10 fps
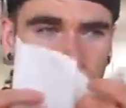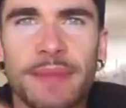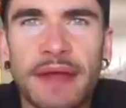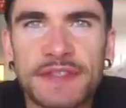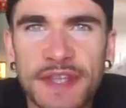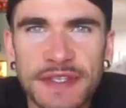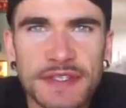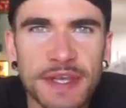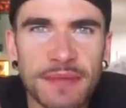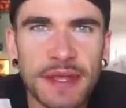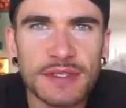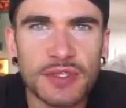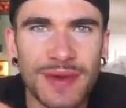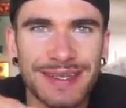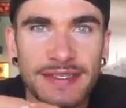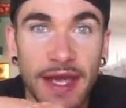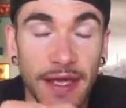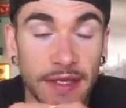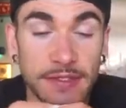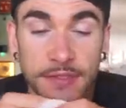About 16 minutes, 20
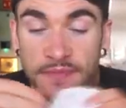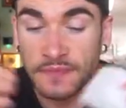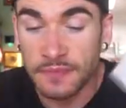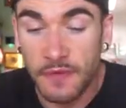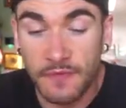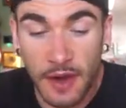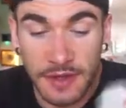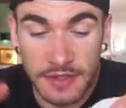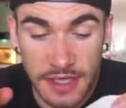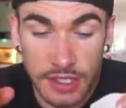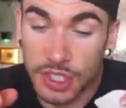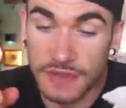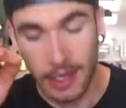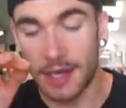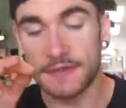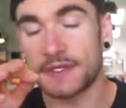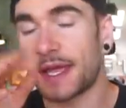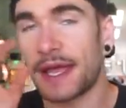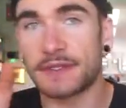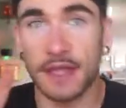seconds. Very delicious. Honestly,
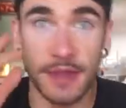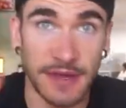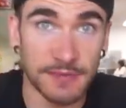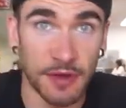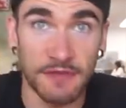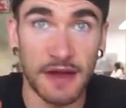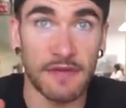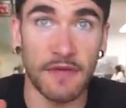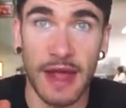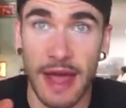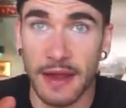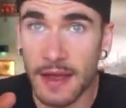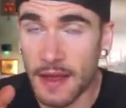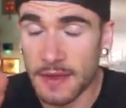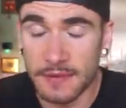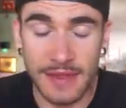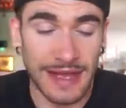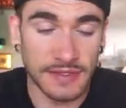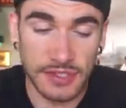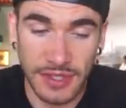hands down, the best bowl pho I've ever had.
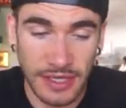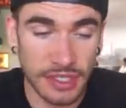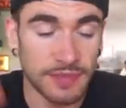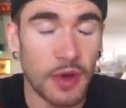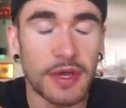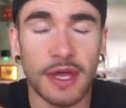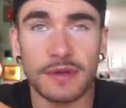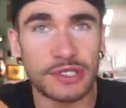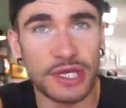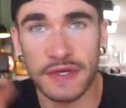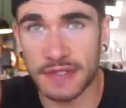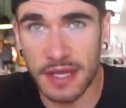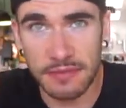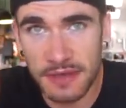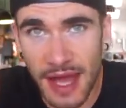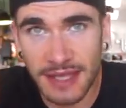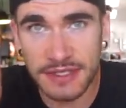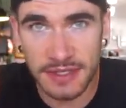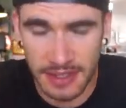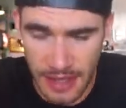That's like smoking it was just
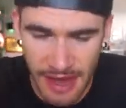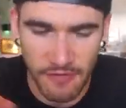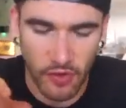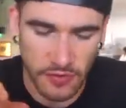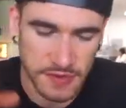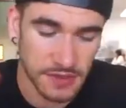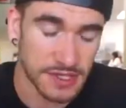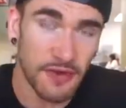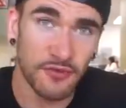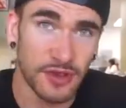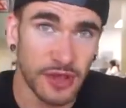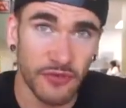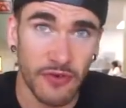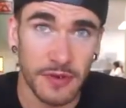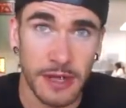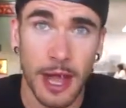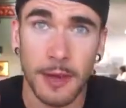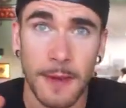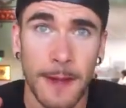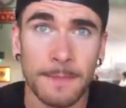next level. So definitely if you're in
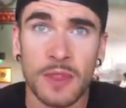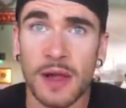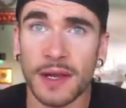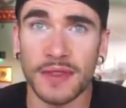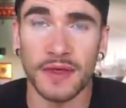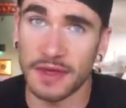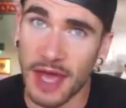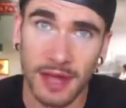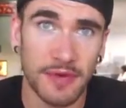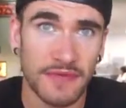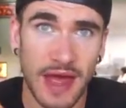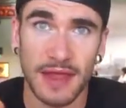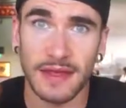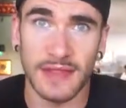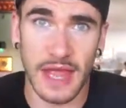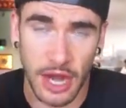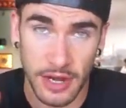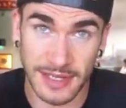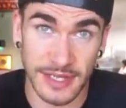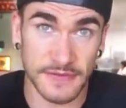Yakima, in the Yakima Valley, in the
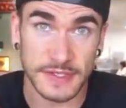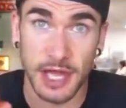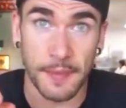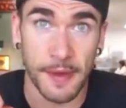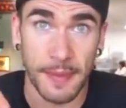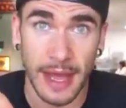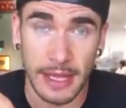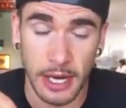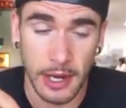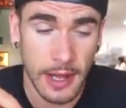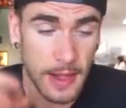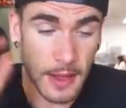area, definitely stop on by here.